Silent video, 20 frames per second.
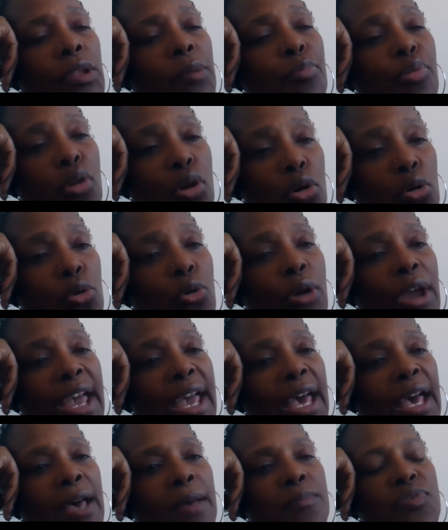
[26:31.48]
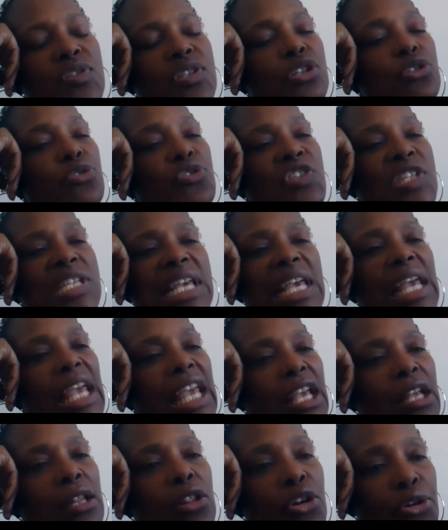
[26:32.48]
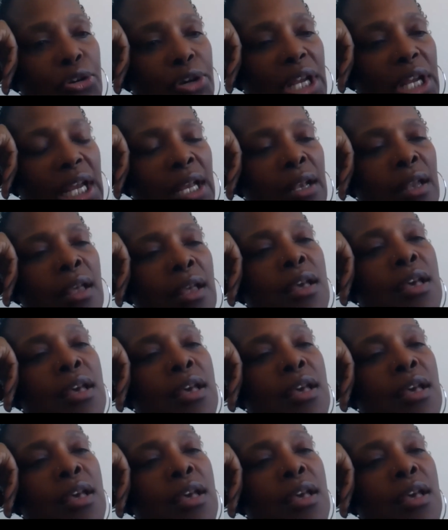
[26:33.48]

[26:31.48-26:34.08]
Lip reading: programs, you'll see e-learning,